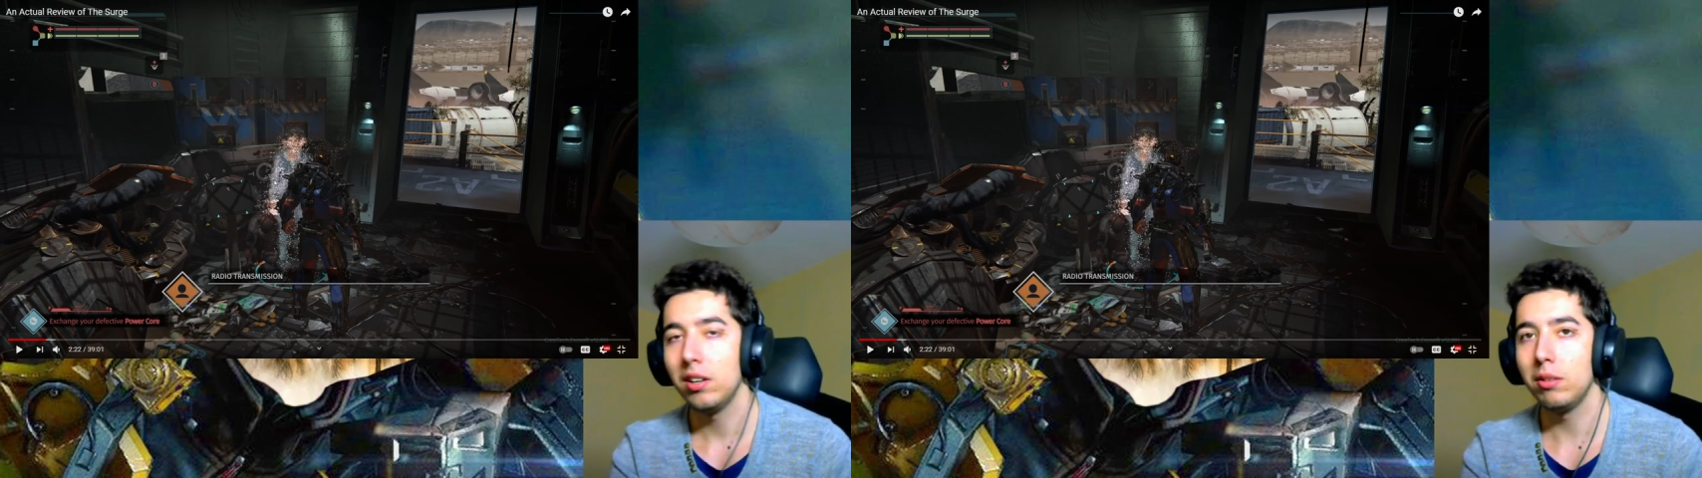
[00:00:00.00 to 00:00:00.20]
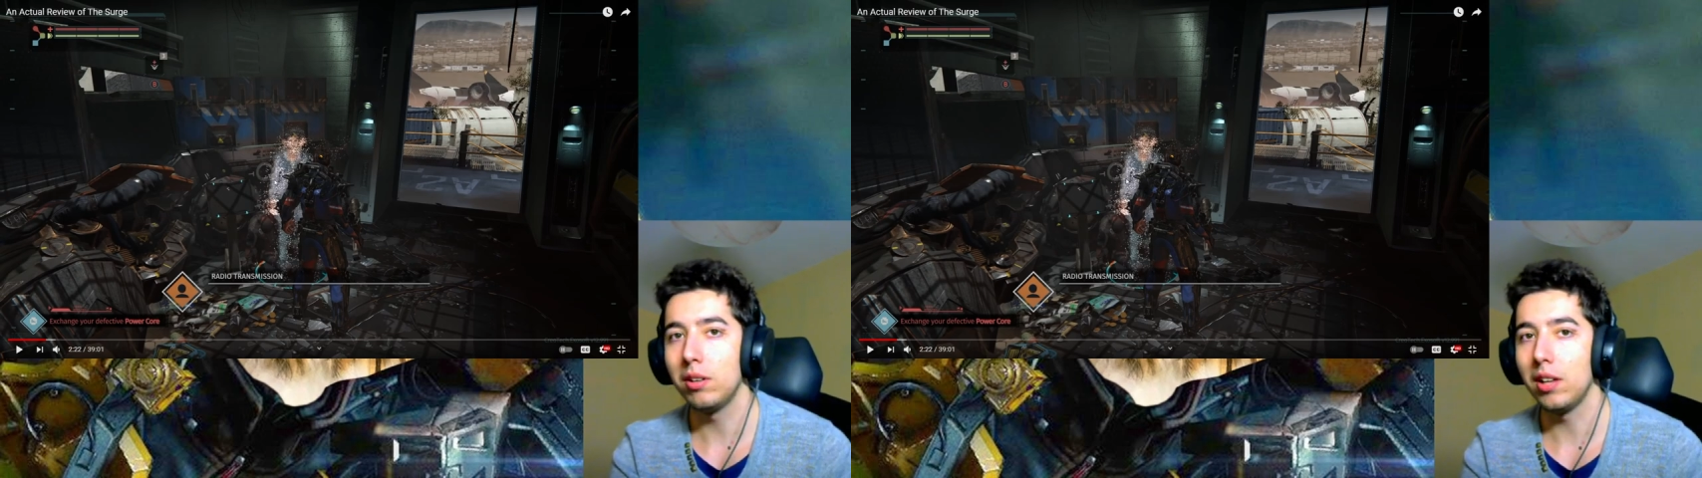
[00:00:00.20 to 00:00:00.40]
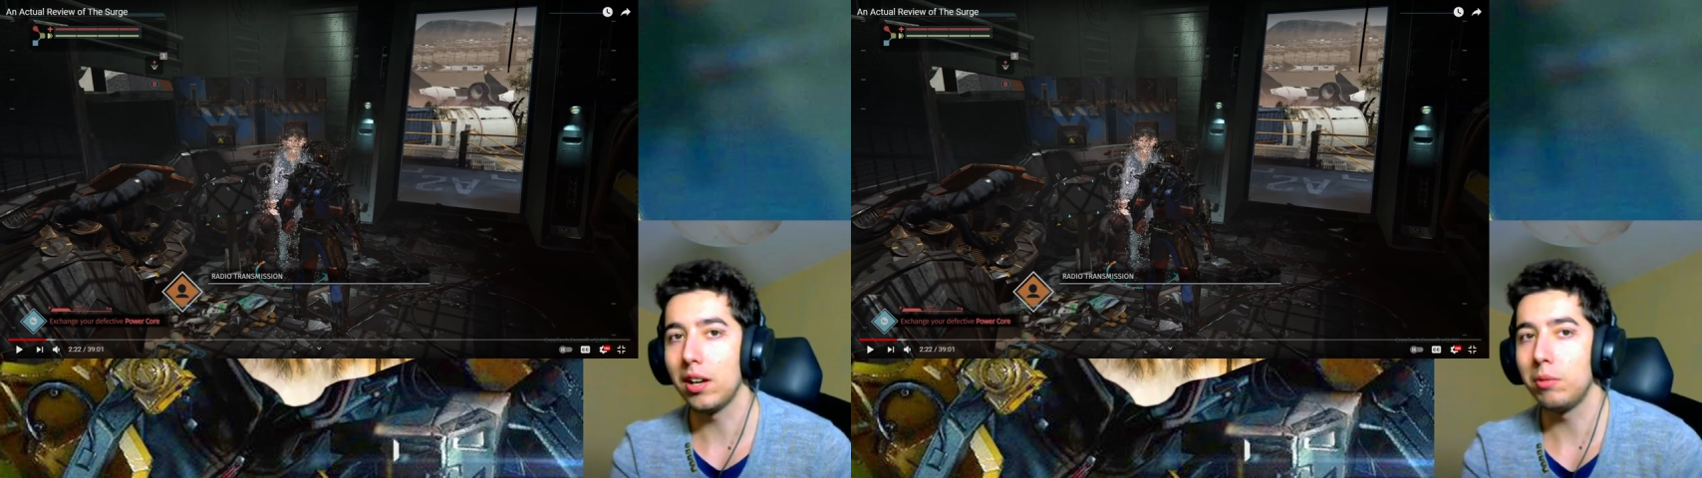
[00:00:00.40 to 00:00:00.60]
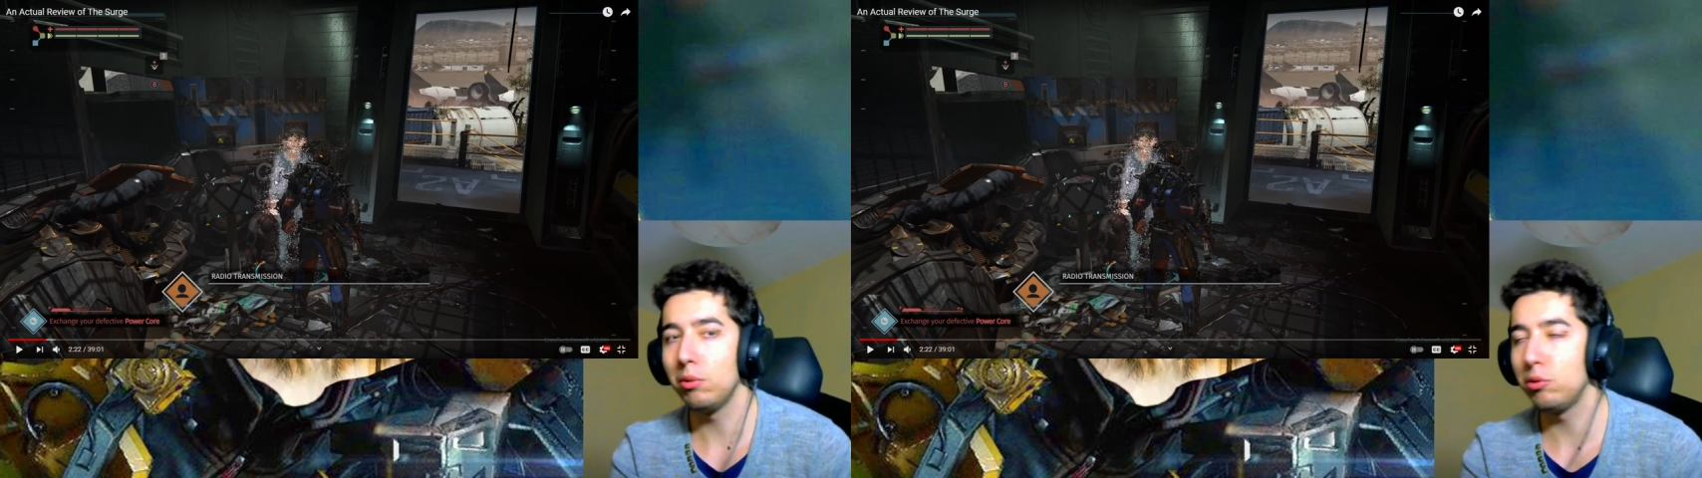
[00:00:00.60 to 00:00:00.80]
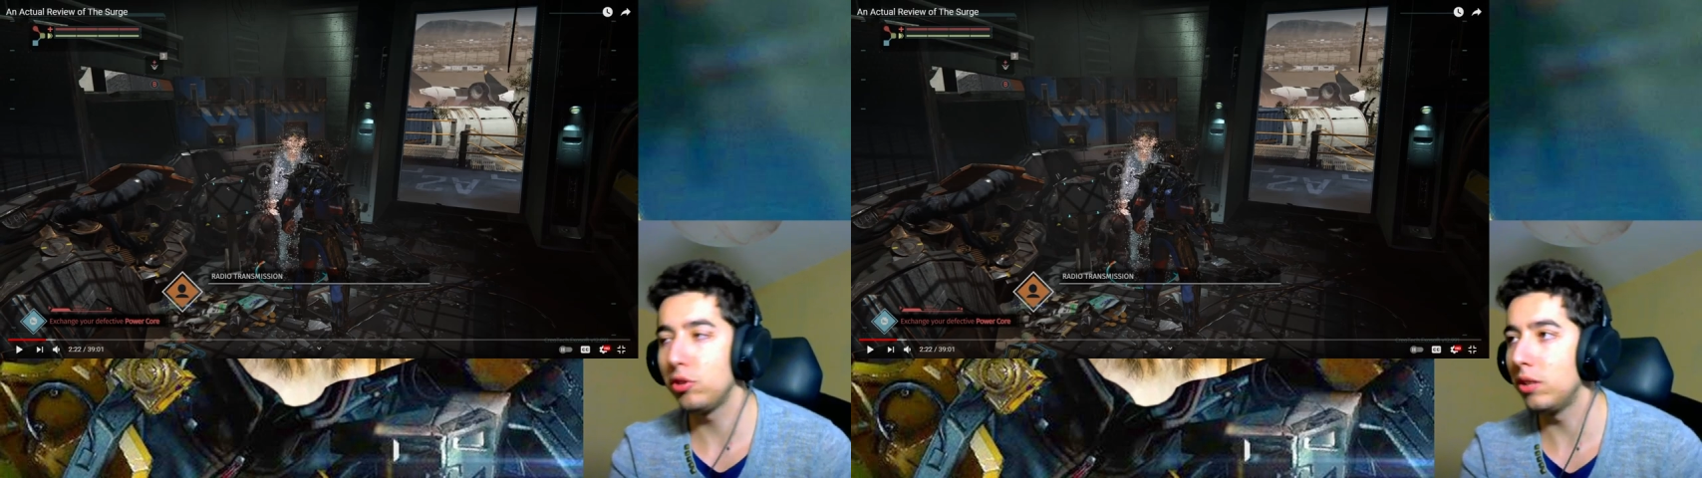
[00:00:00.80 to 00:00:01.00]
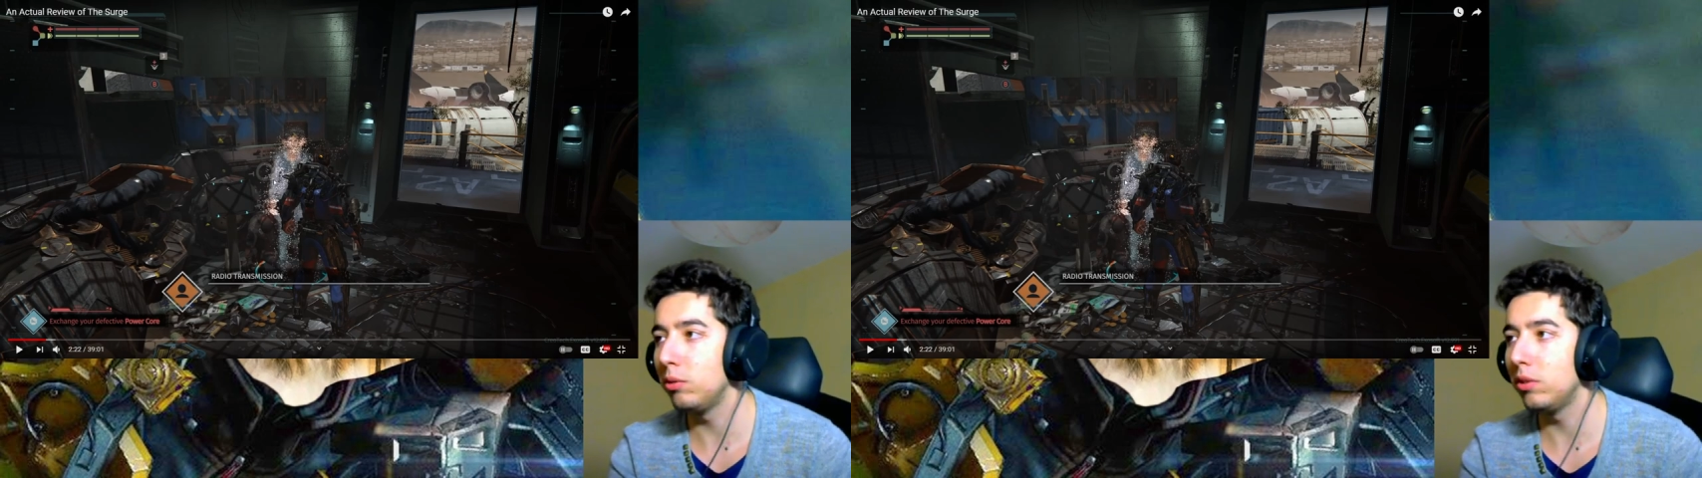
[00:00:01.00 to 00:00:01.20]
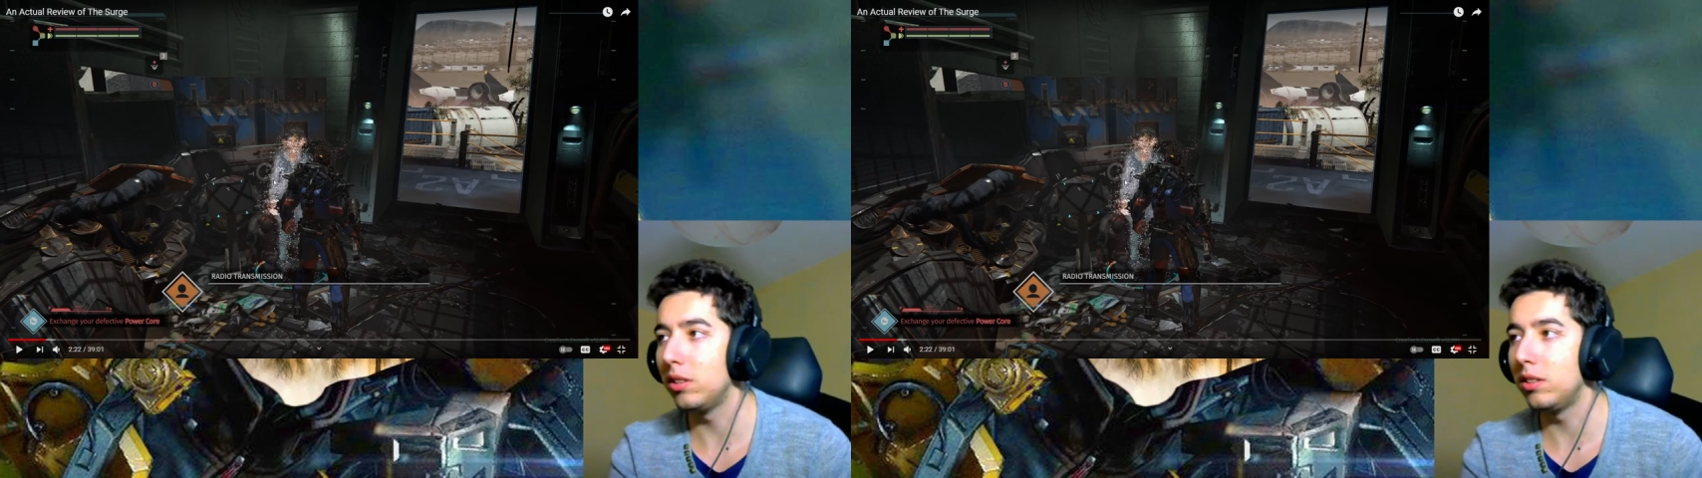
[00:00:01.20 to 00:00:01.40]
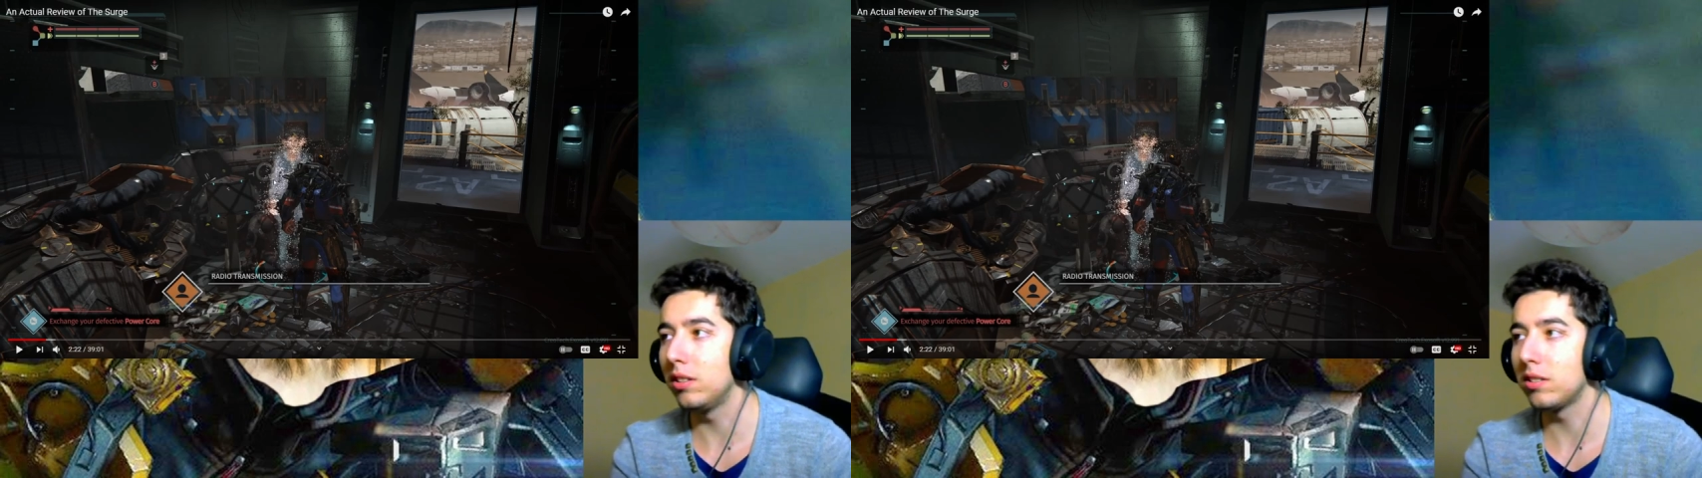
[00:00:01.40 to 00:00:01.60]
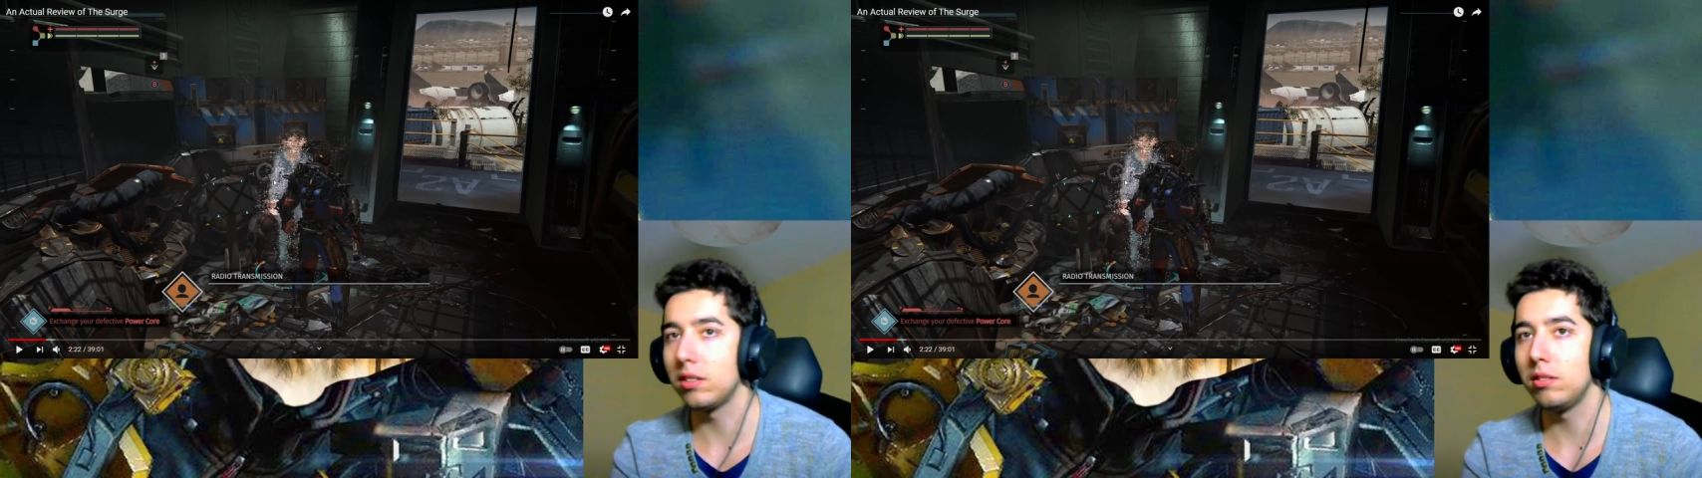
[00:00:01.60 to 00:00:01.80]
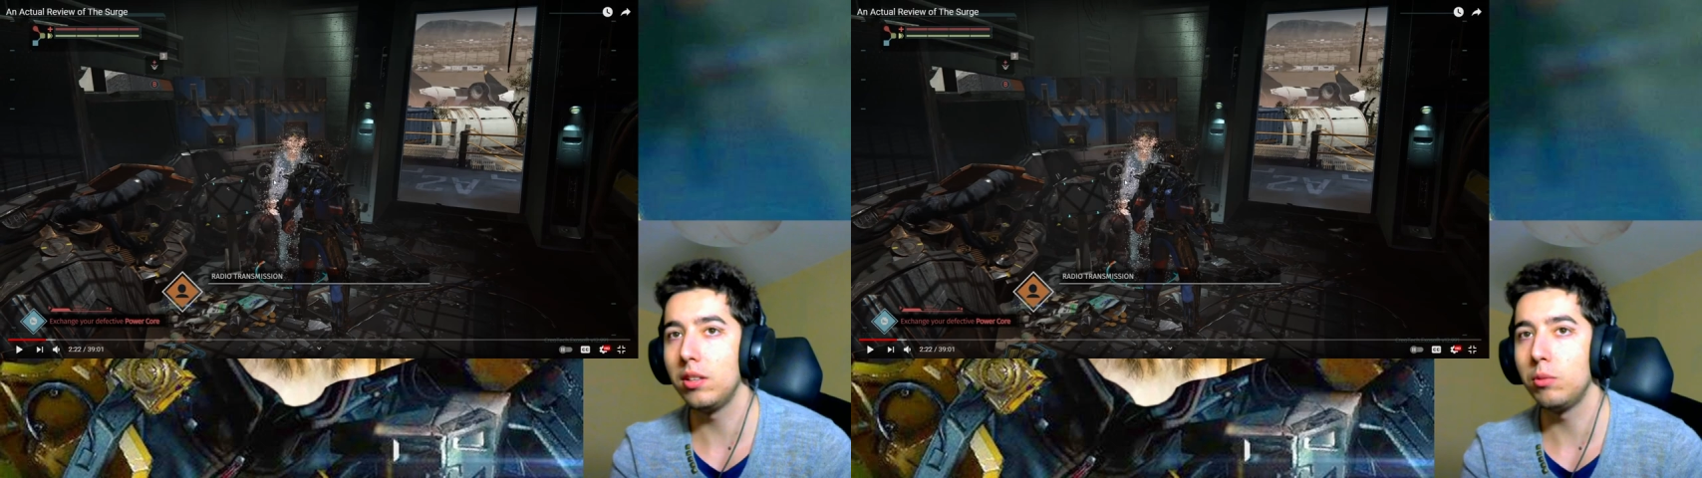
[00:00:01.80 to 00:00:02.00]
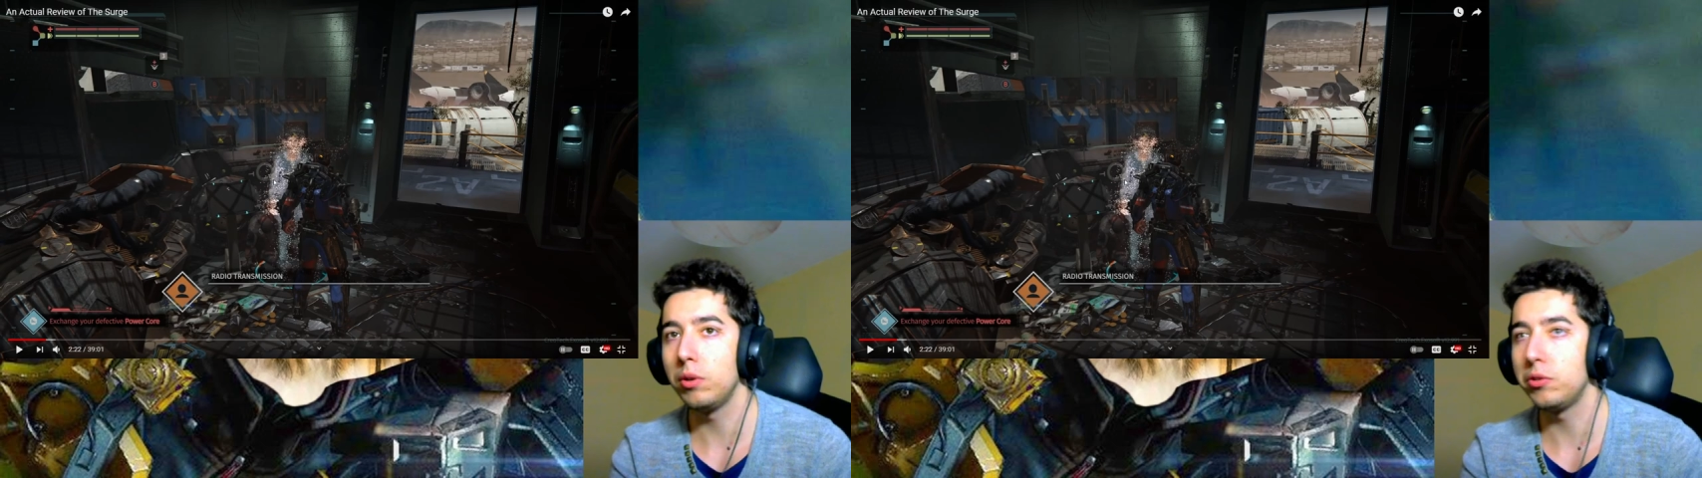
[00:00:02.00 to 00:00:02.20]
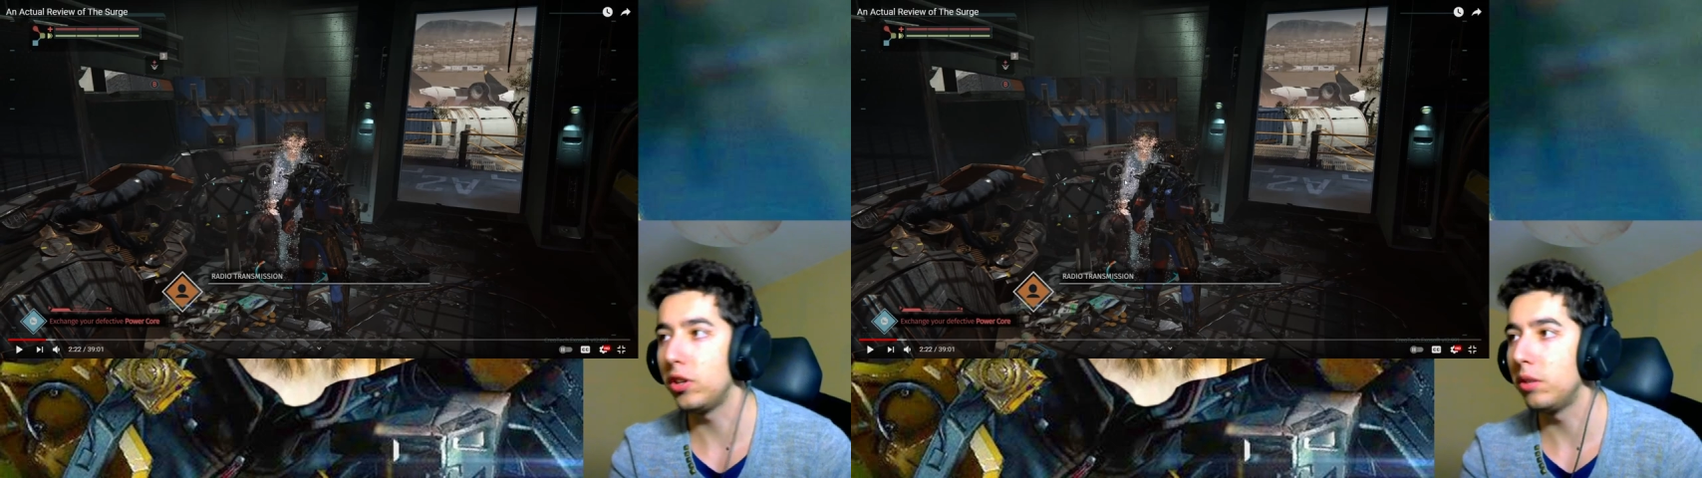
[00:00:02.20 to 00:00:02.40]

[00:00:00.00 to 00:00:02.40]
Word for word: you were like a wheelchair dude that doesn't need a wheelchair